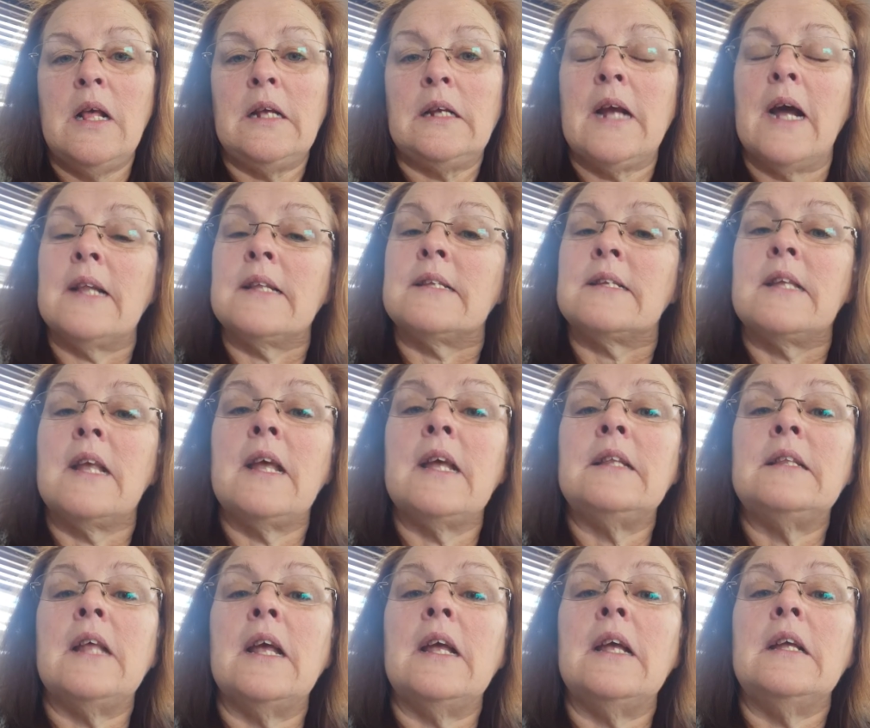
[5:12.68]
God
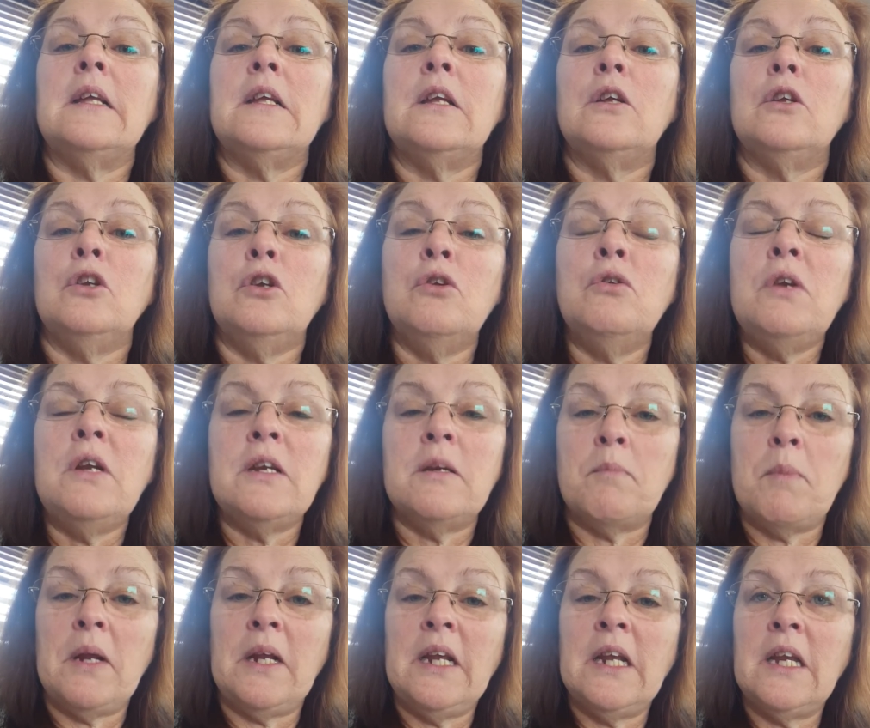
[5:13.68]
said that you need to
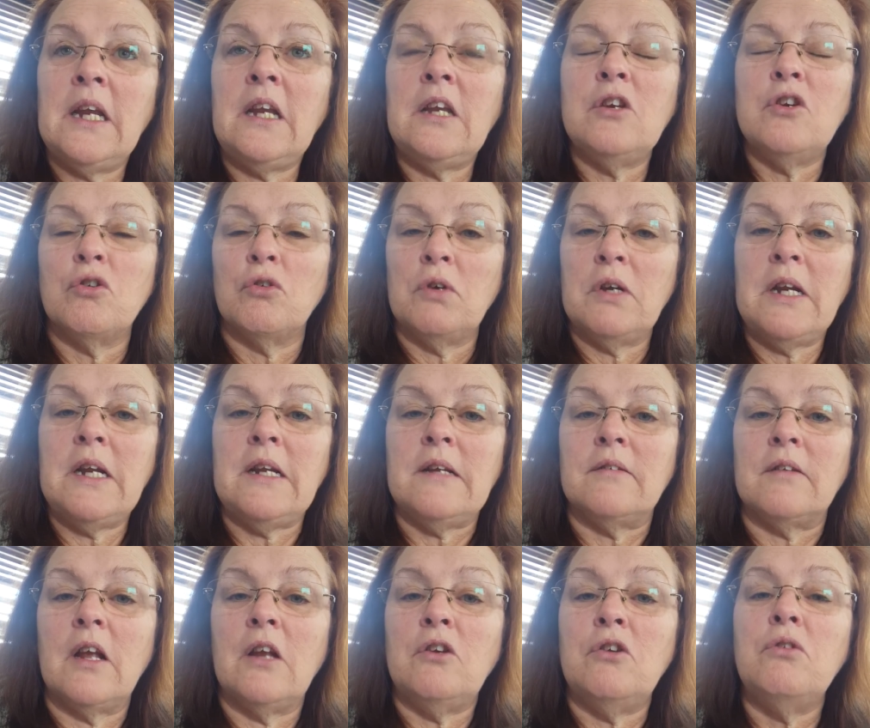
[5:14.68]
be getting your
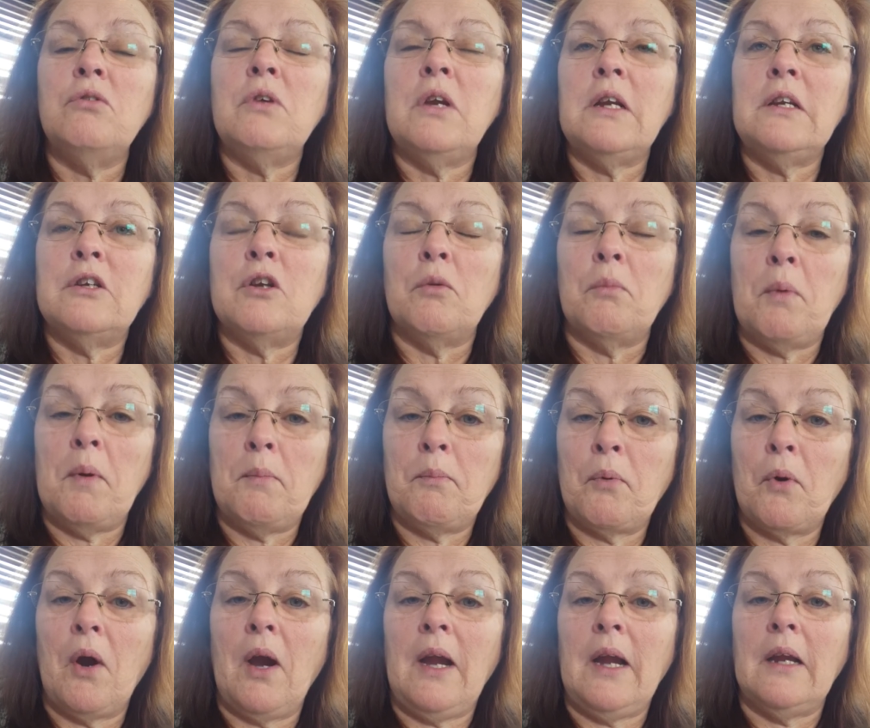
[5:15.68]
knees and you need to be
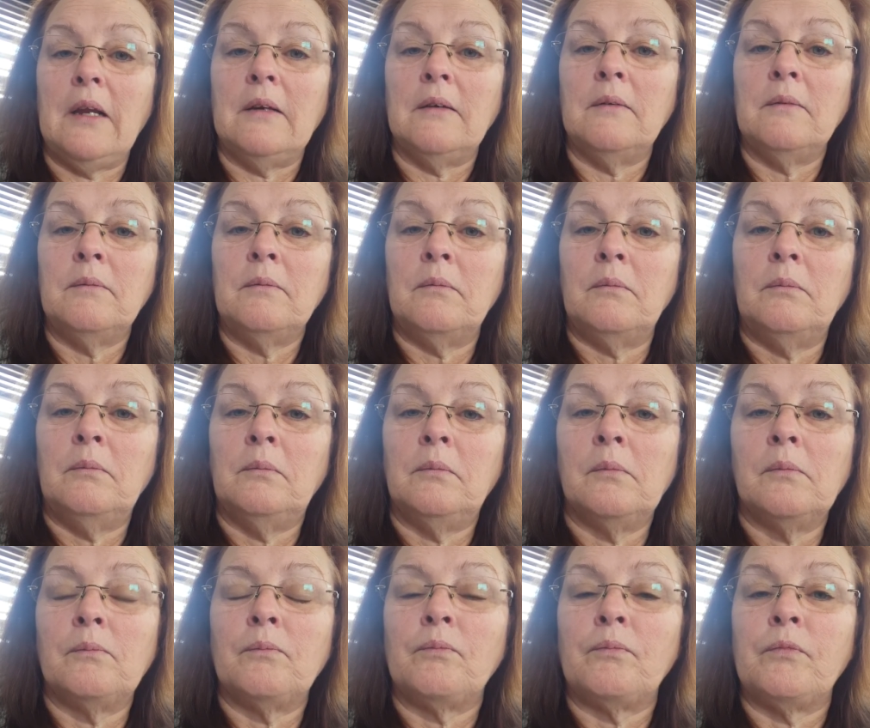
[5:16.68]
praying.
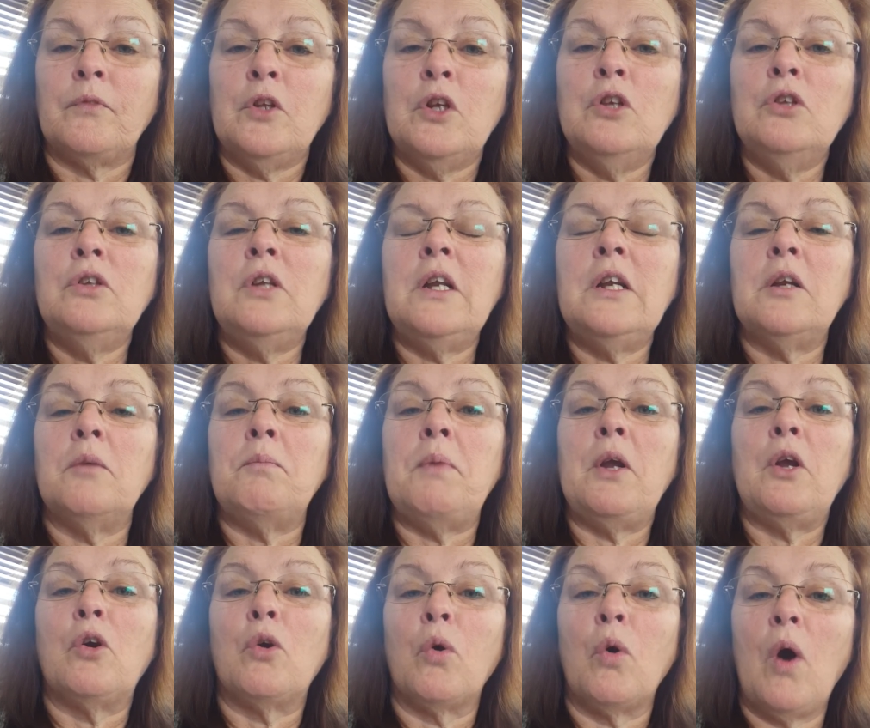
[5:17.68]
You need to be
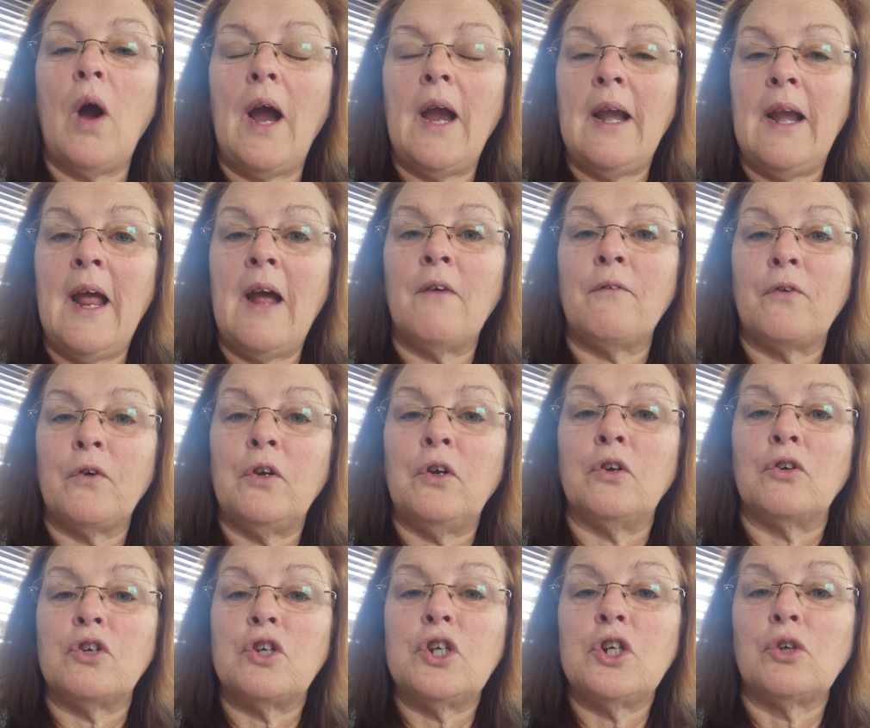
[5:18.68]
crying out for
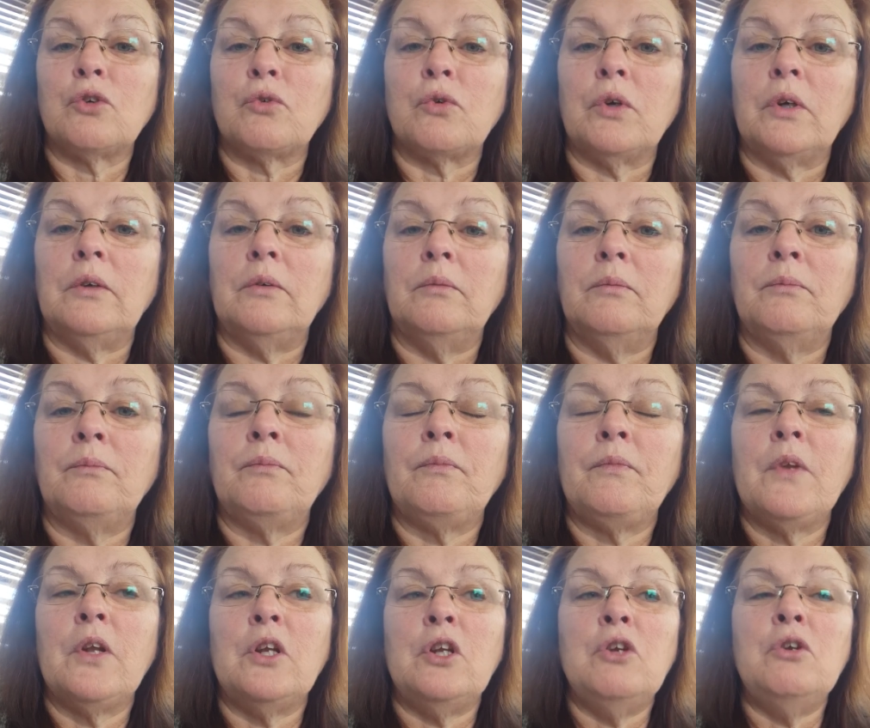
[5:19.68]
your children.
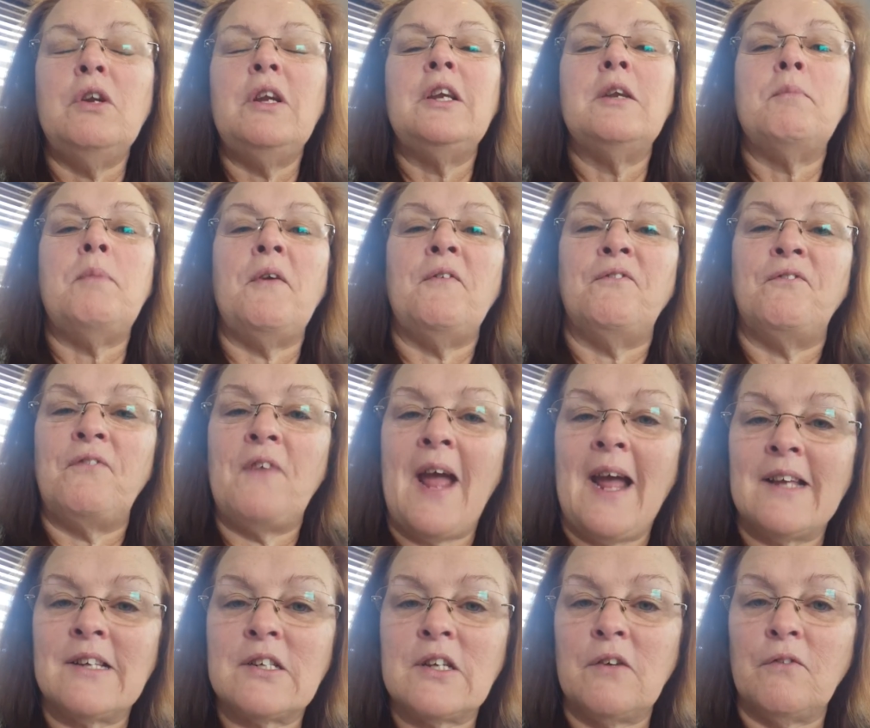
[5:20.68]
You need to be
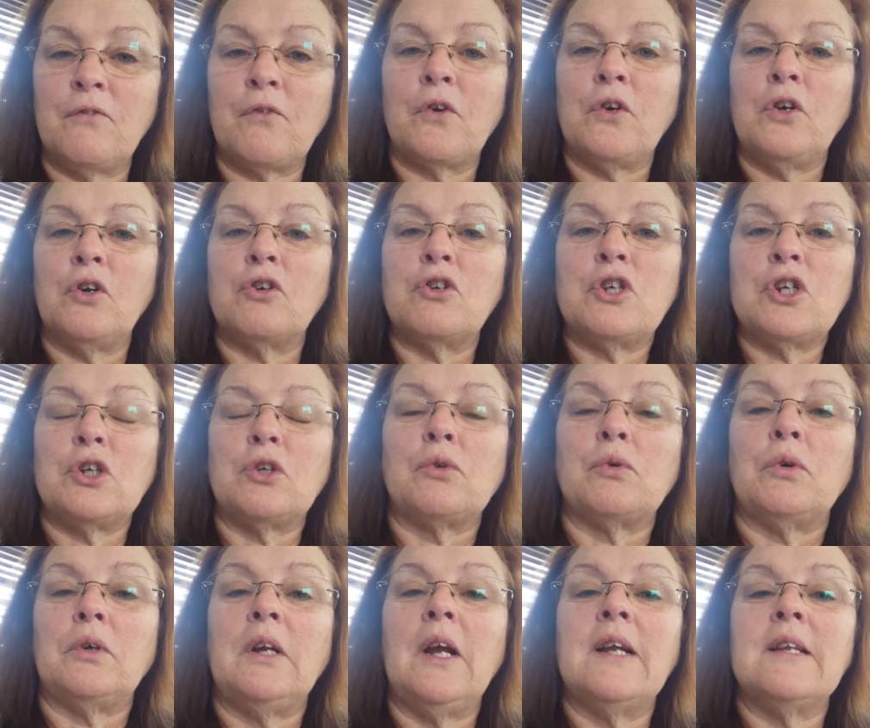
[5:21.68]
fasting for your
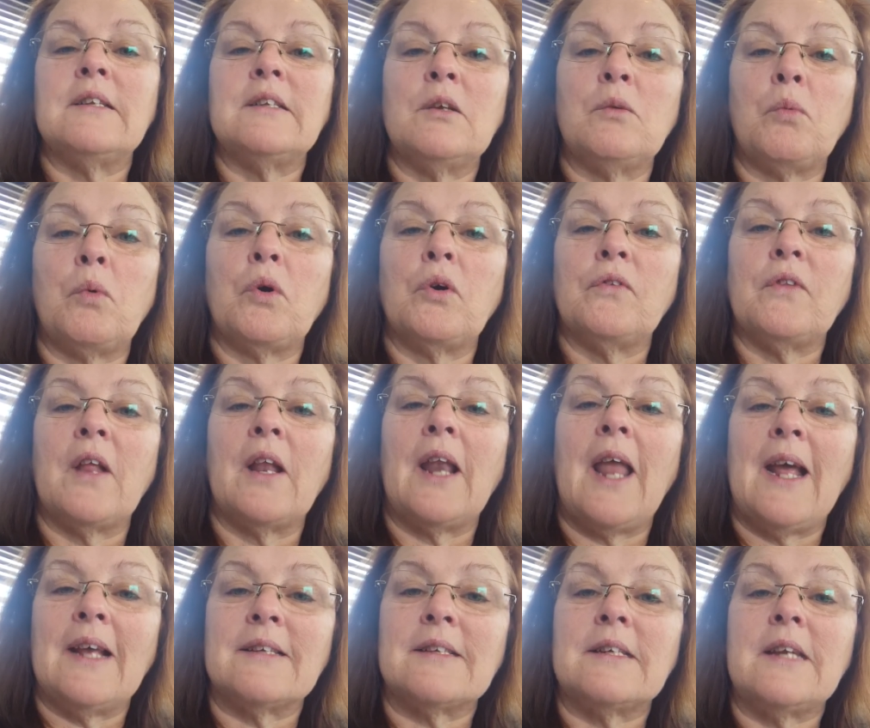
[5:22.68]
children. God said, we're in the
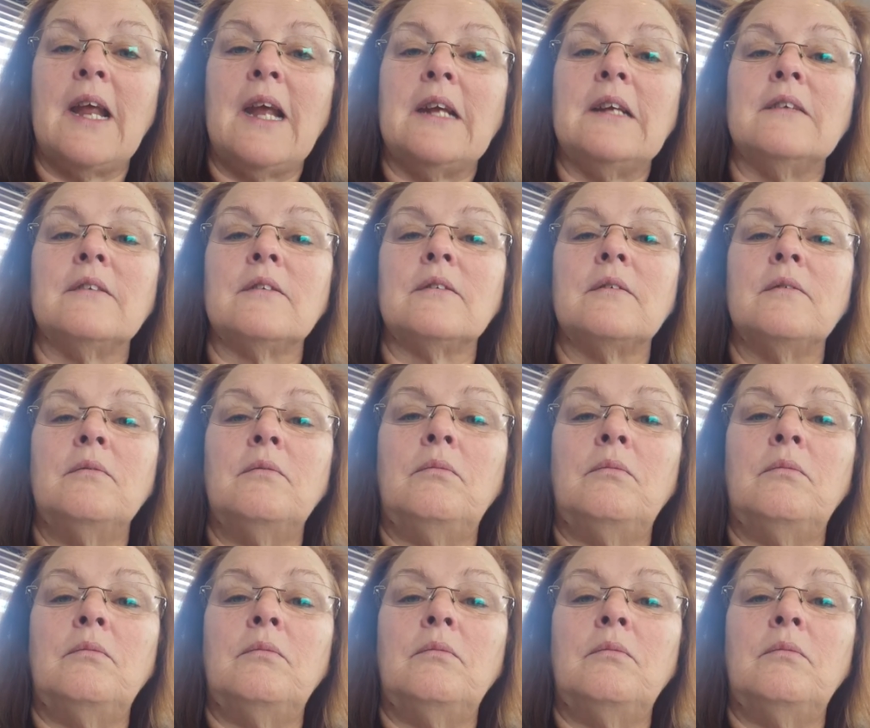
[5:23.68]
last days.